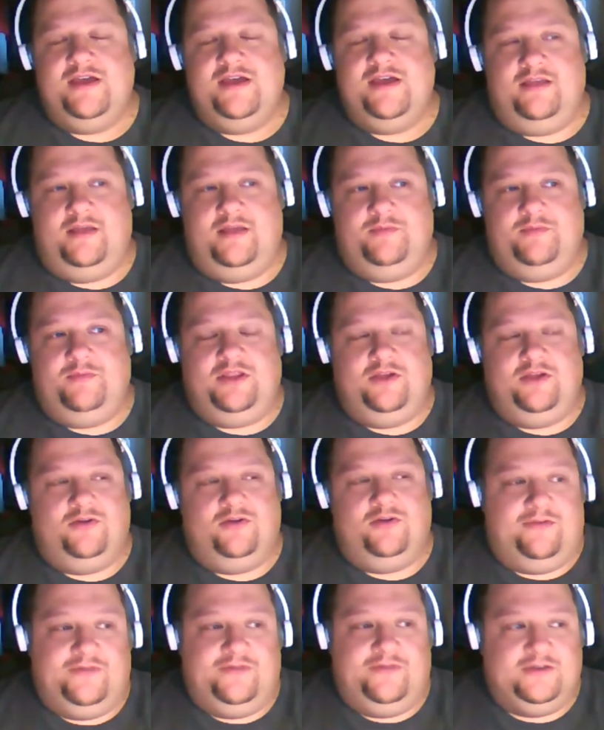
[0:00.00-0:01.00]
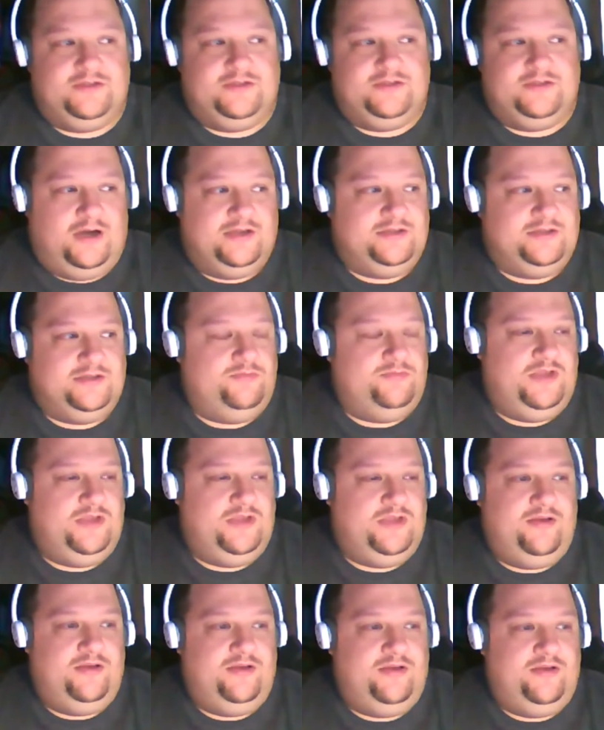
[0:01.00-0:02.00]
I mean, the graphics are awesome.
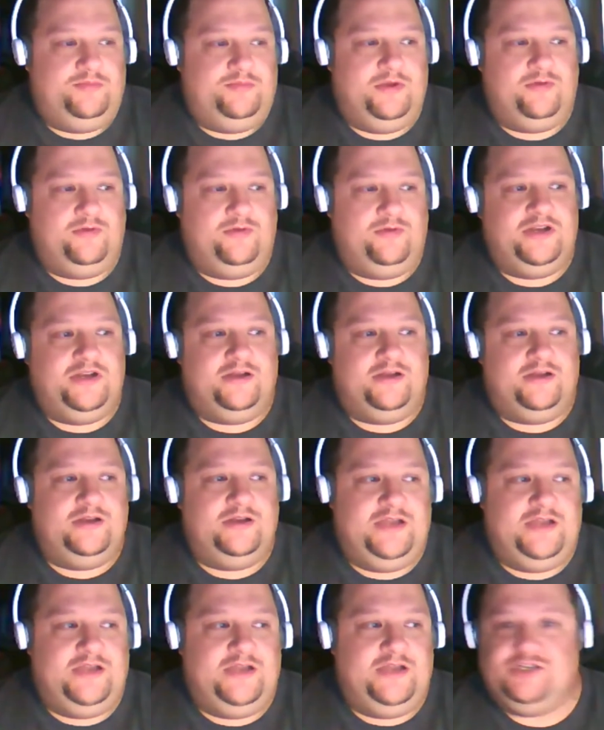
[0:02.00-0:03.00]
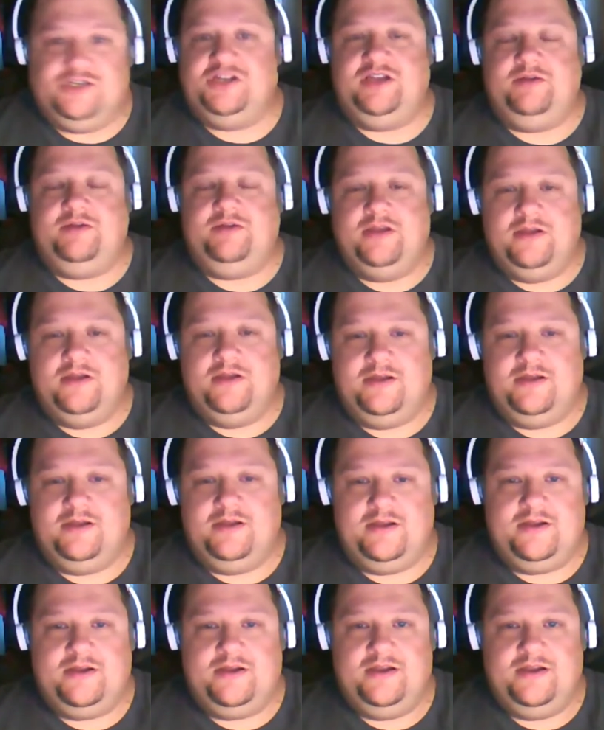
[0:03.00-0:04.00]
It's been redone in HD,
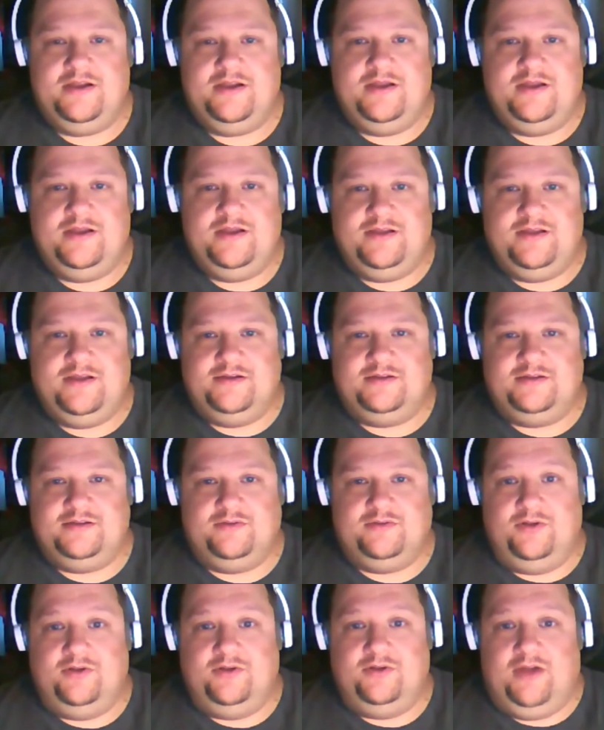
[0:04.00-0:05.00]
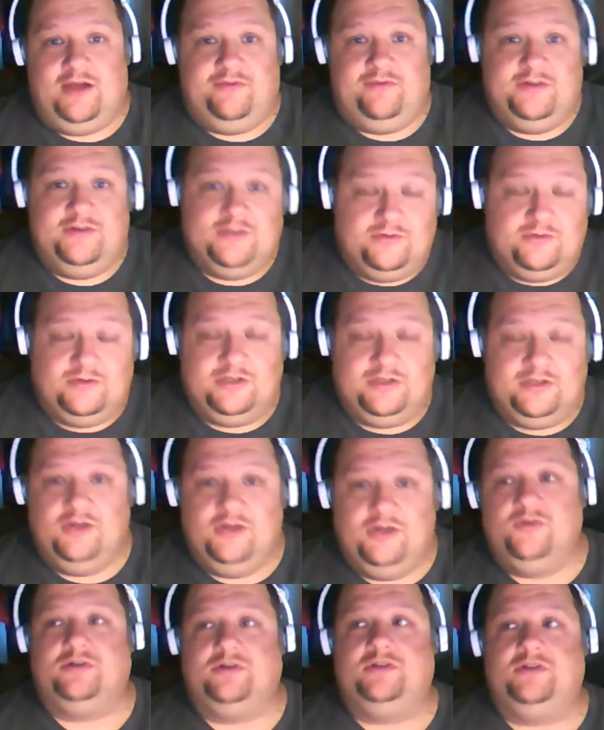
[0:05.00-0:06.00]
so the graphics are really
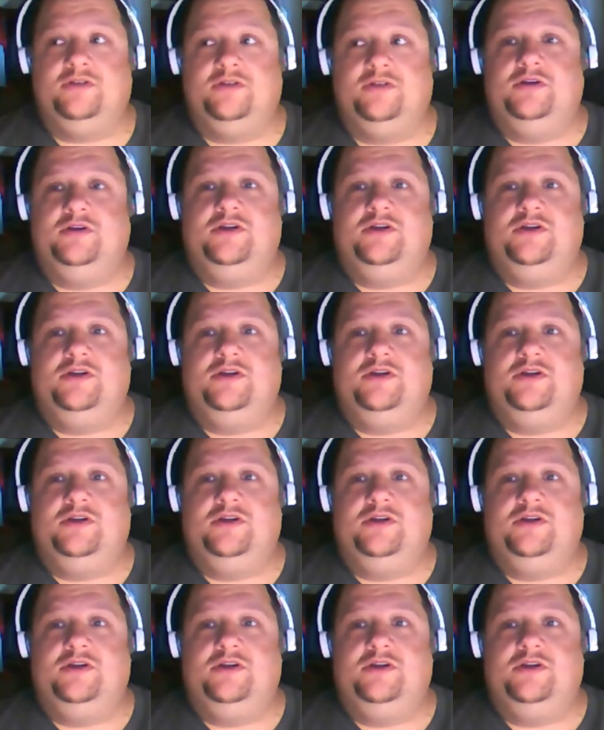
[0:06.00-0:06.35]
cool.